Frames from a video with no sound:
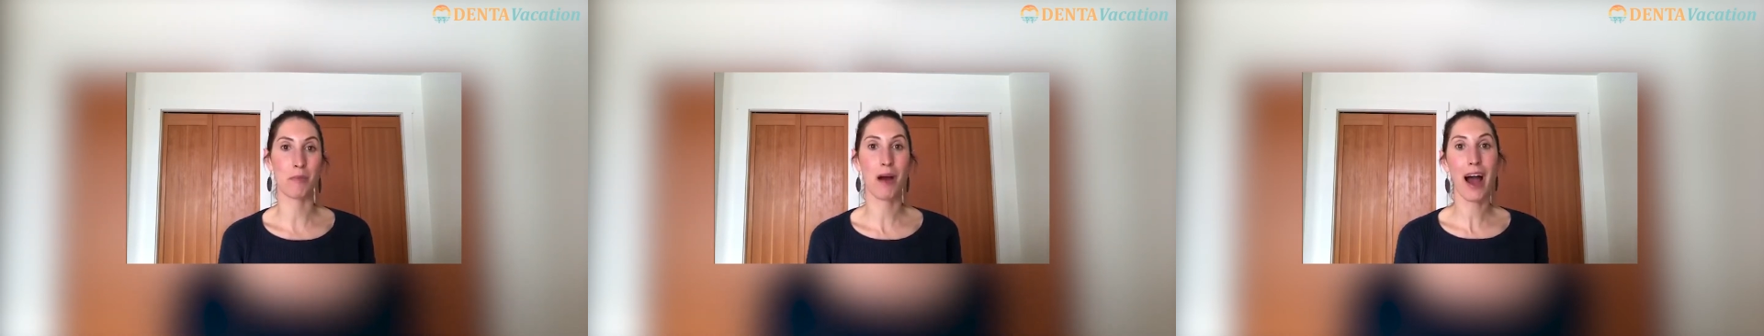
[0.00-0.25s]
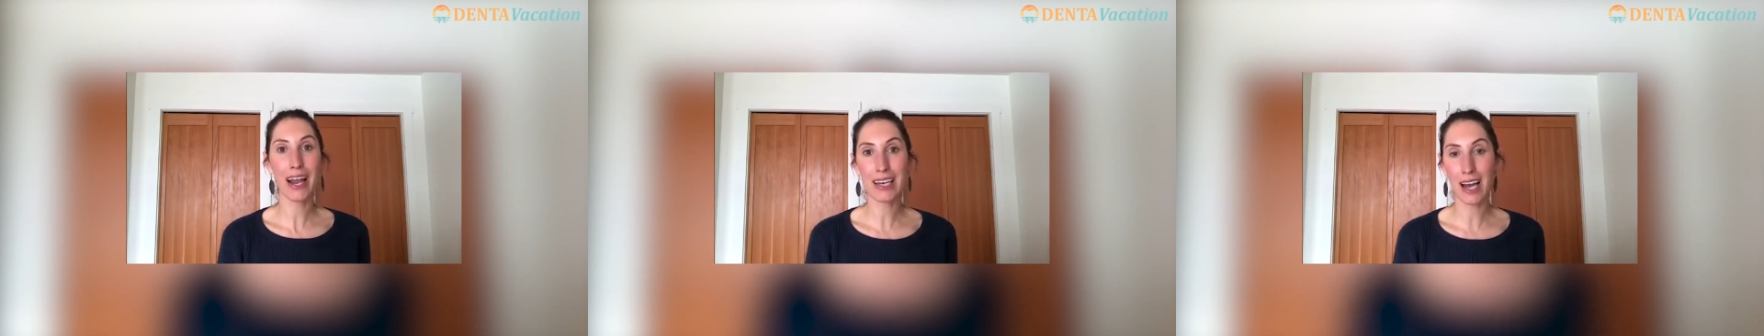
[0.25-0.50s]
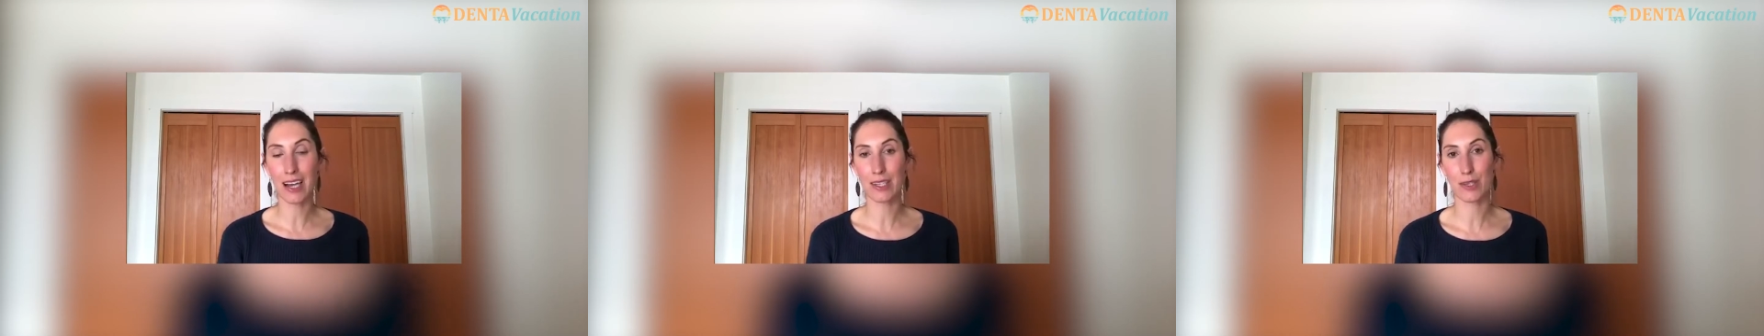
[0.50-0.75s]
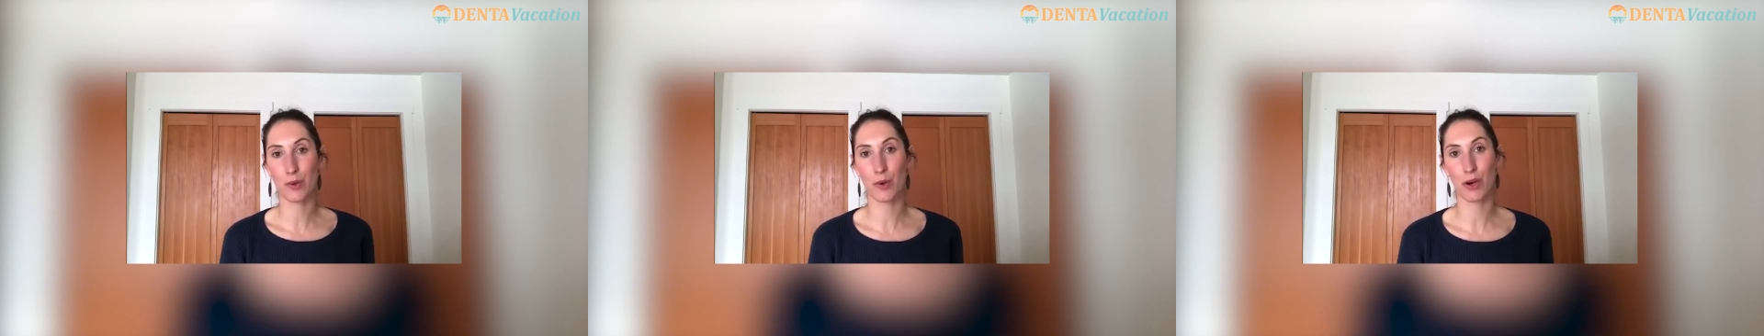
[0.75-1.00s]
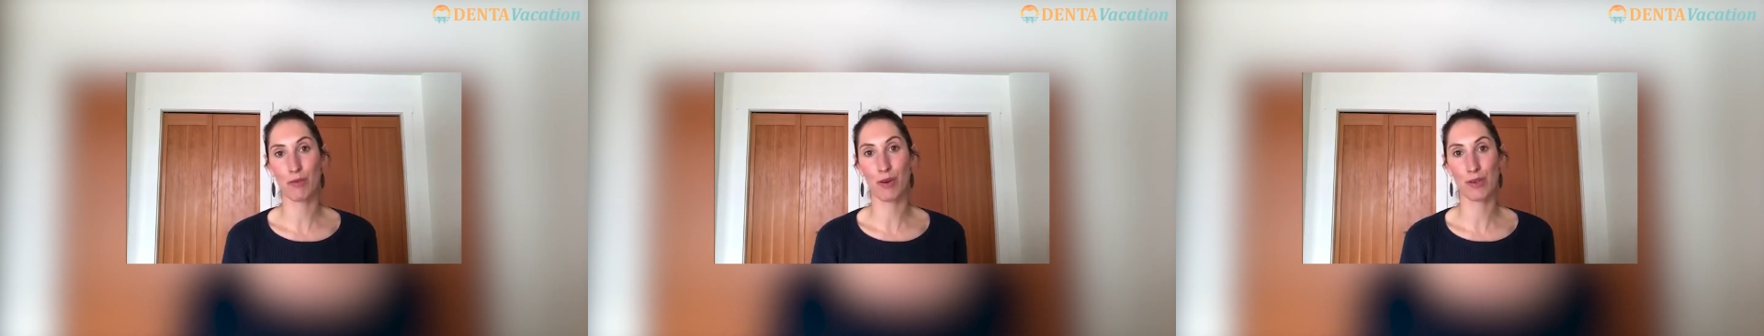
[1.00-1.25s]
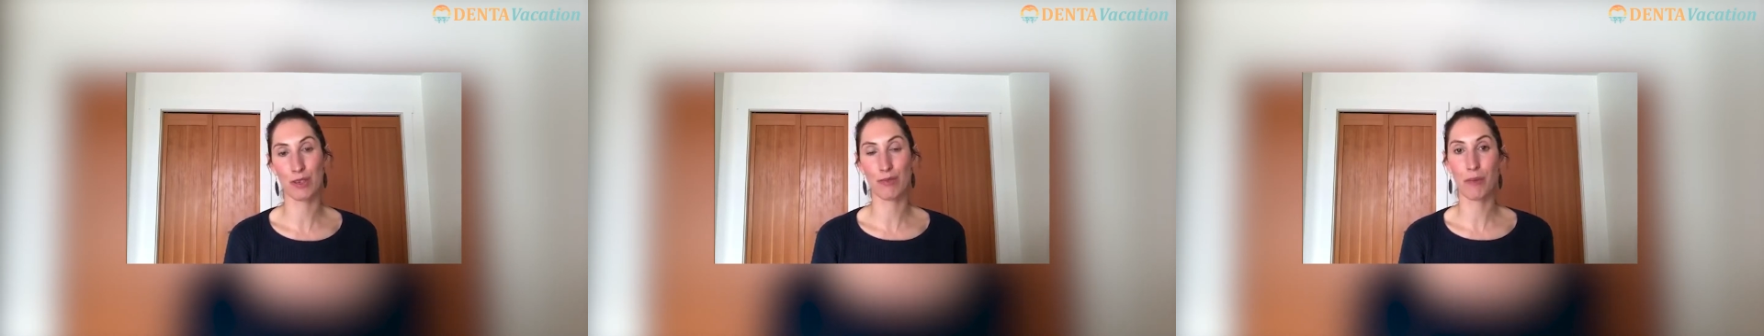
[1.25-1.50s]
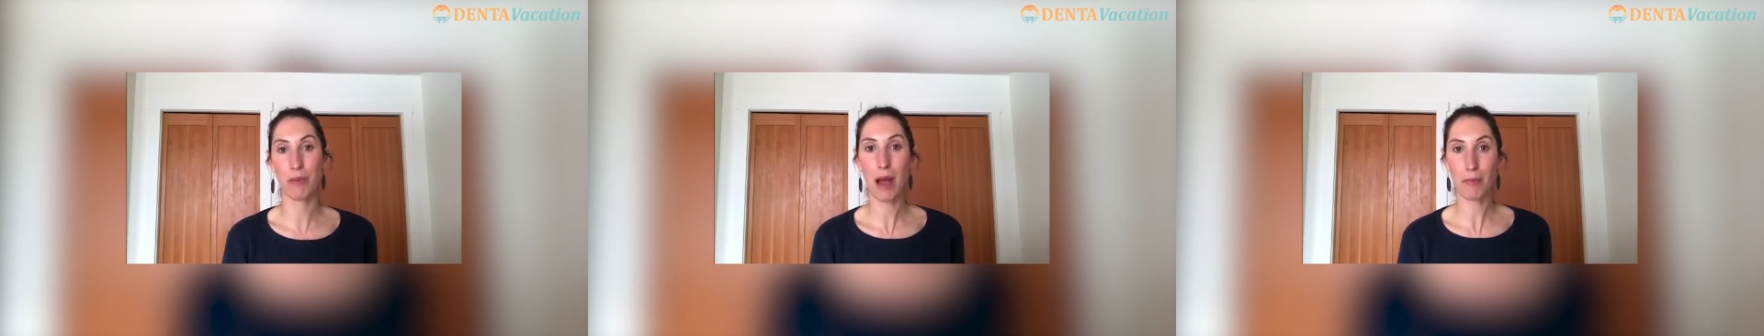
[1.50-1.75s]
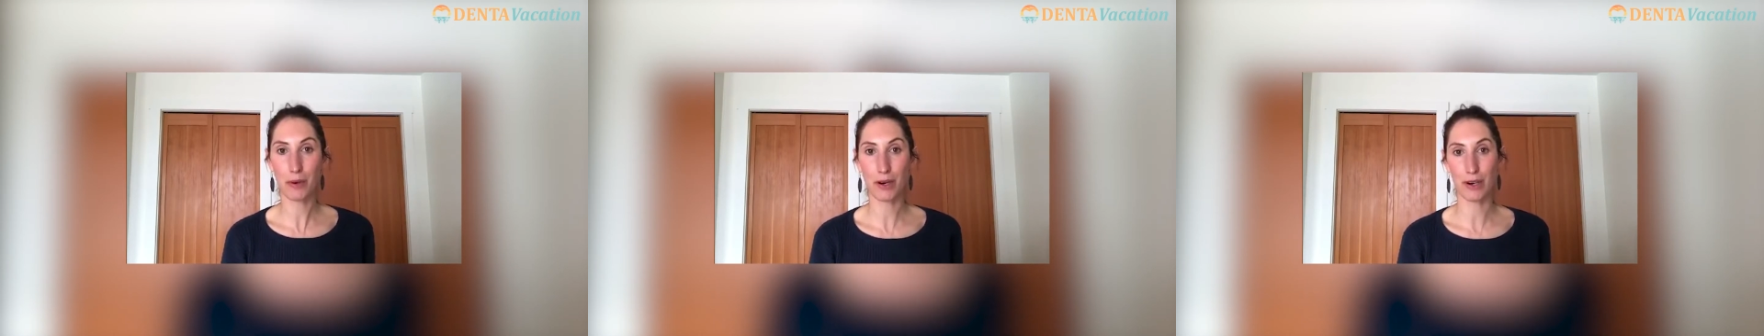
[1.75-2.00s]
pine nuts or roasted red
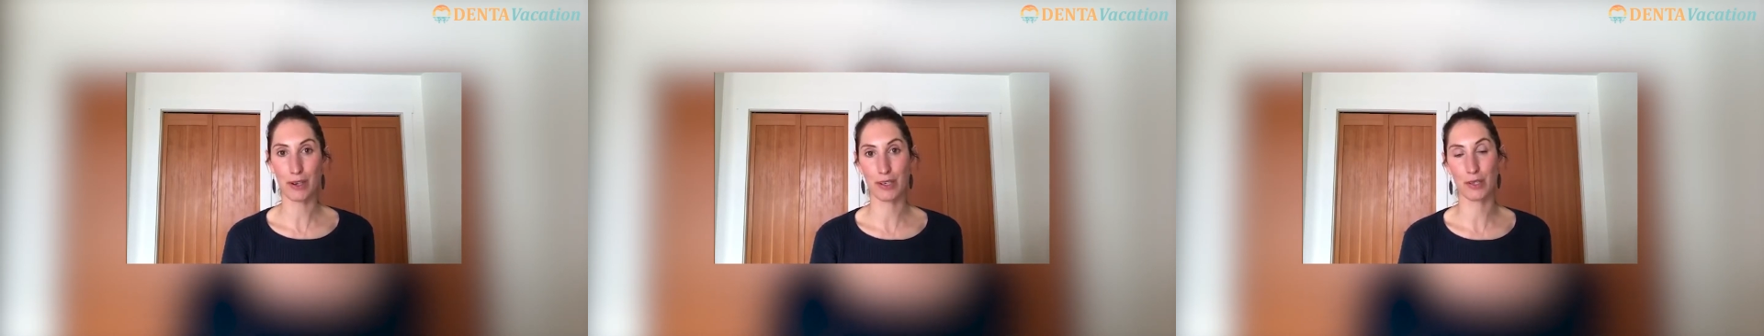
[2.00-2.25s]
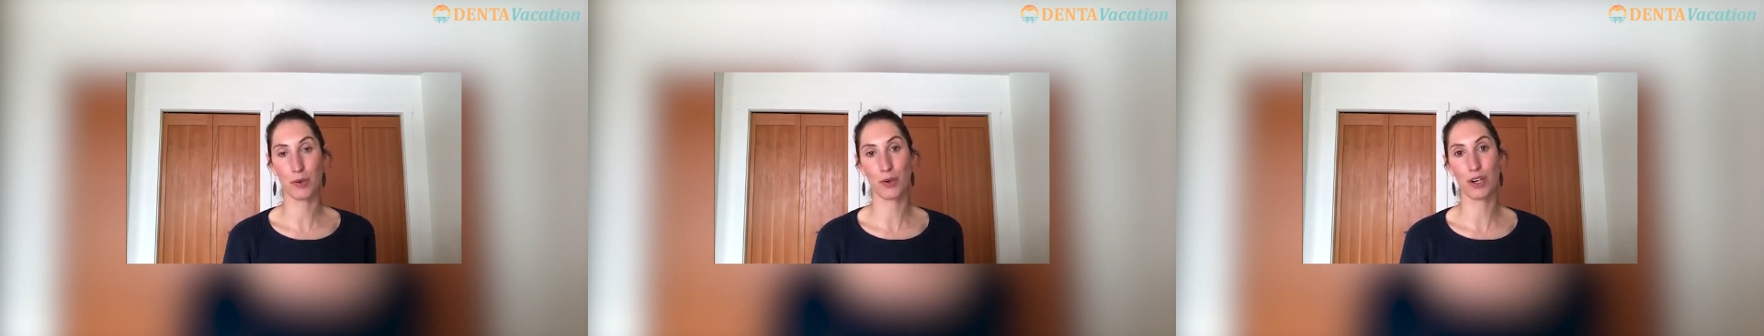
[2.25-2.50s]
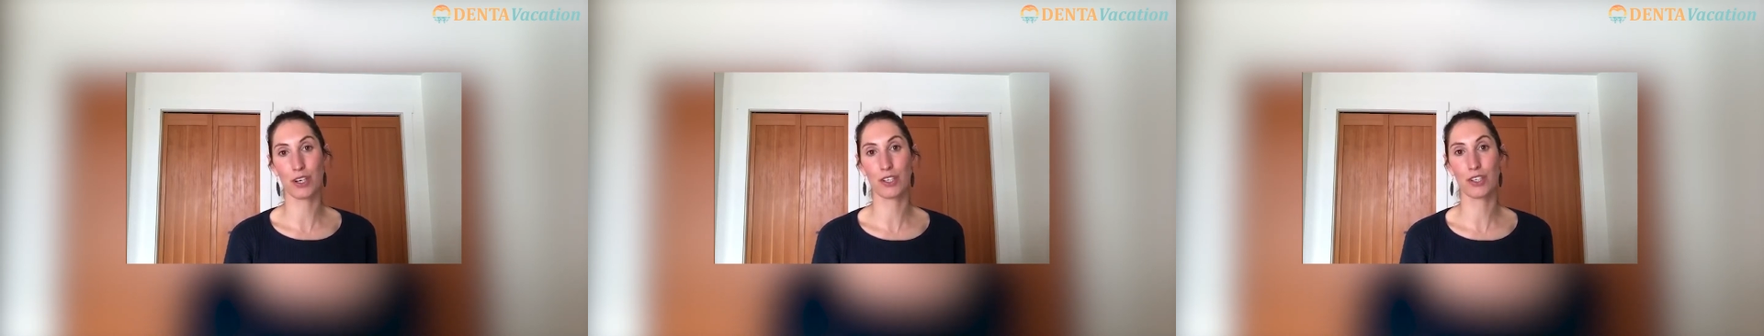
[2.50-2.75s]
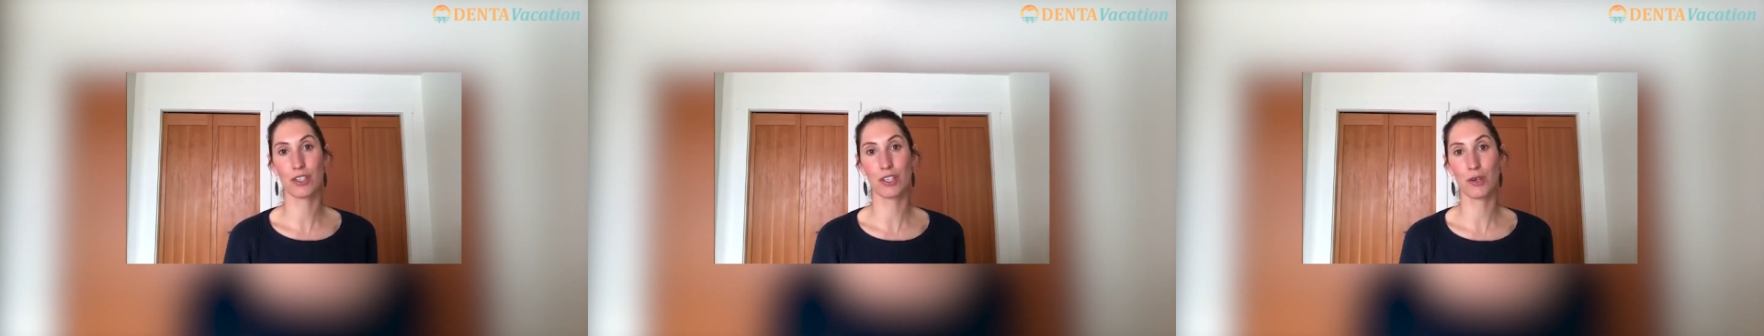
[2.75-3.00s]
peppers or